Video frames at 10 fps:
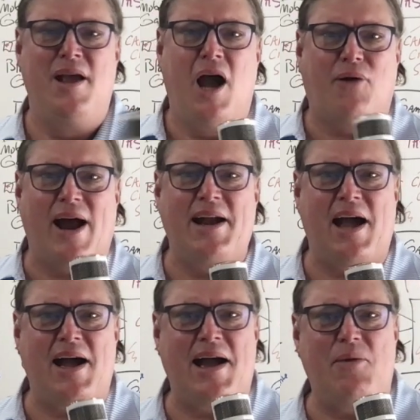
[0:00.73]
All right,
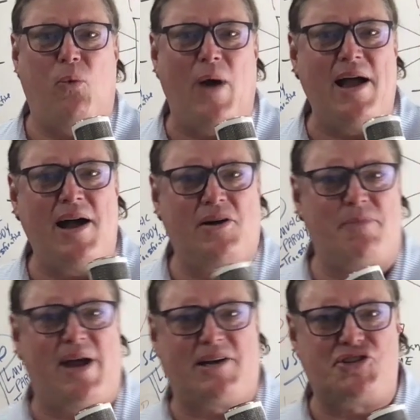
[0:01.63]
hi,
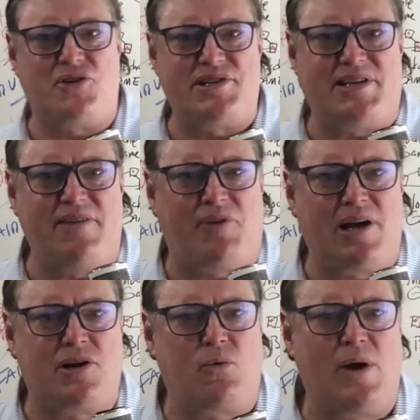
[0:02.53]
welcome back, Attorney Steve
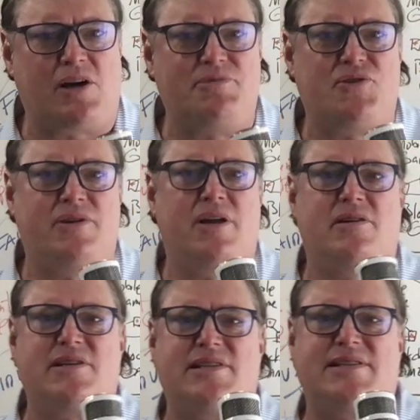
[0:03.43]
Vondran, and welcome to
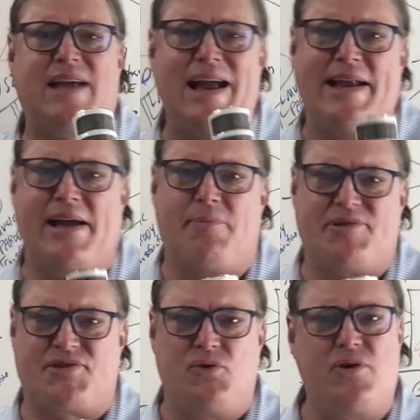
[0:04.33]
another exciting
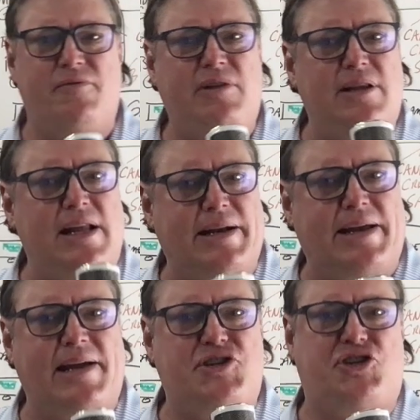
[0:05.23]
episode of
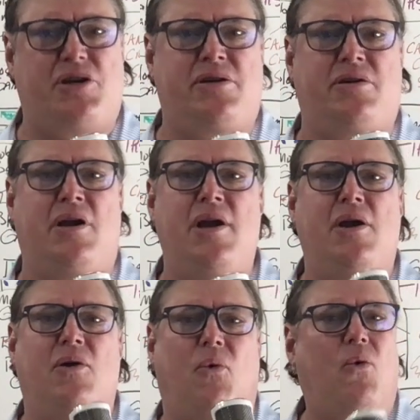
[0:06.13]
Litigation
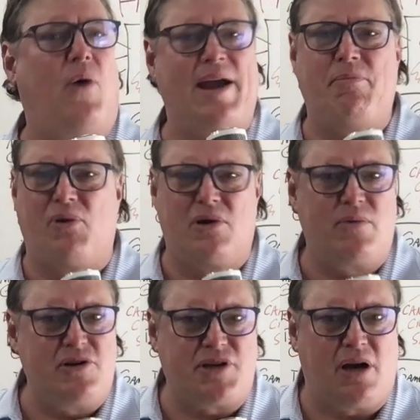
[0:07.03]
Whiteboard.
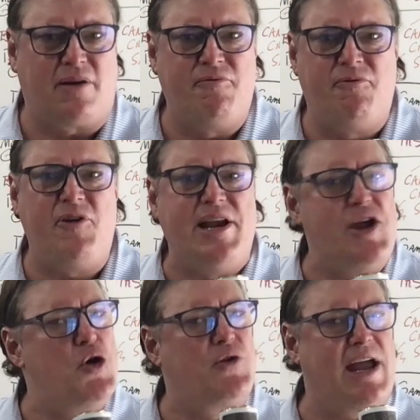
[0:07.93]
We're talking
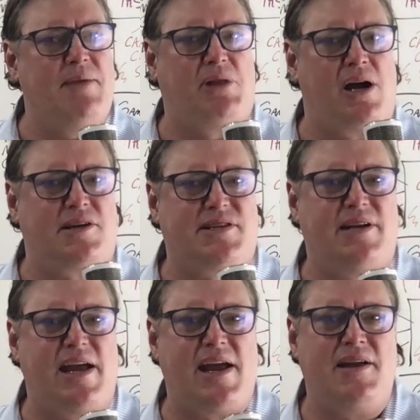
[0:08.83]
video game law
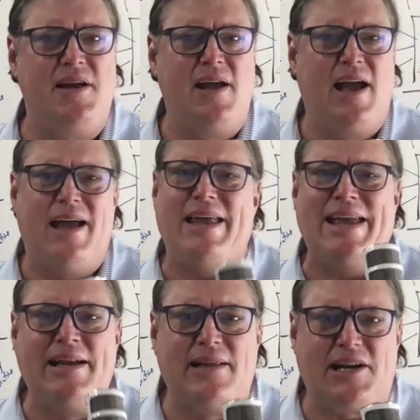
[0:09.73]
today.
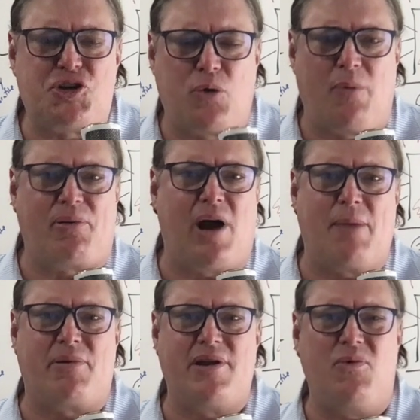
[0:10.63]
Intellectual
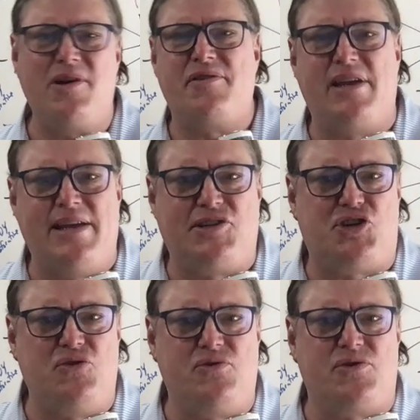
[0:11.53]
property. What are the
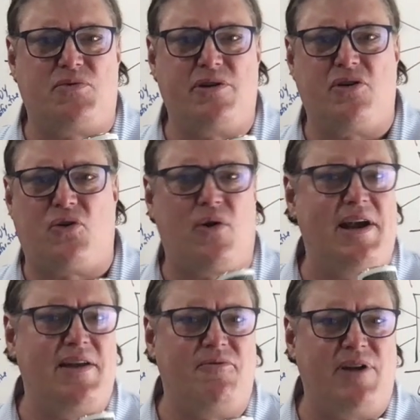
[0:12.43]
issues when you're
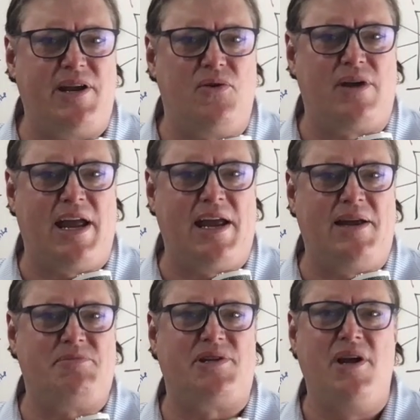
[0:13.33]
creating video
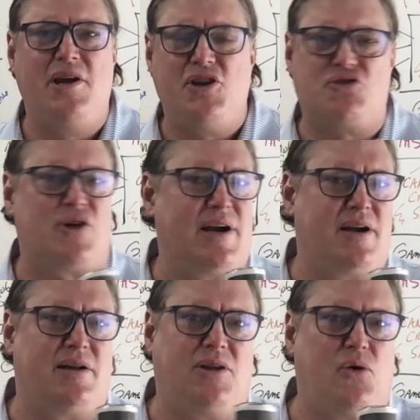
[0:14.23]
games? You're trying
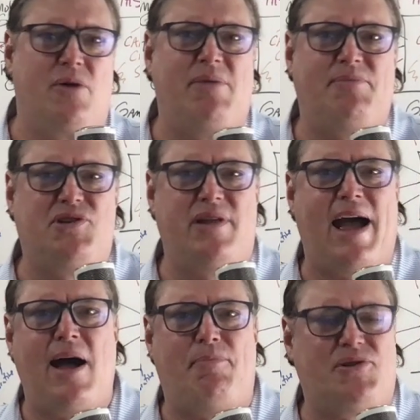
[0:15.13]
to load them up to
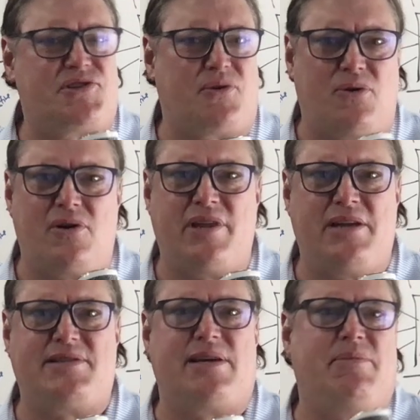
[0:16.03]
the Apple Store, and
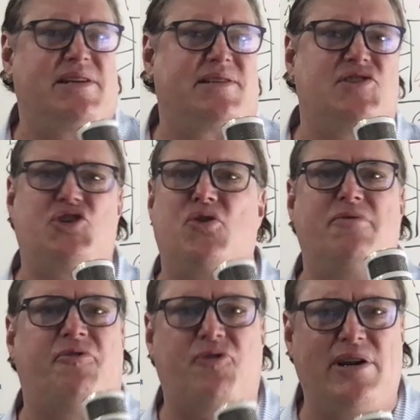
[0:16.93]
then somebody says you're
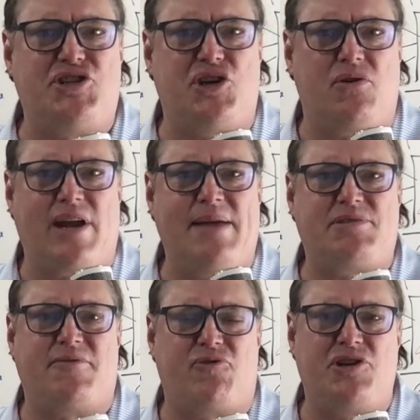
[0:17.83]
infringing, your
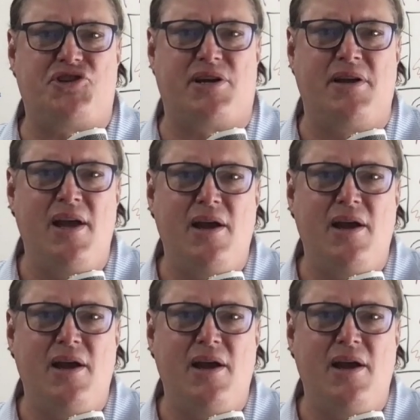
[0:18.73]
game's infringing.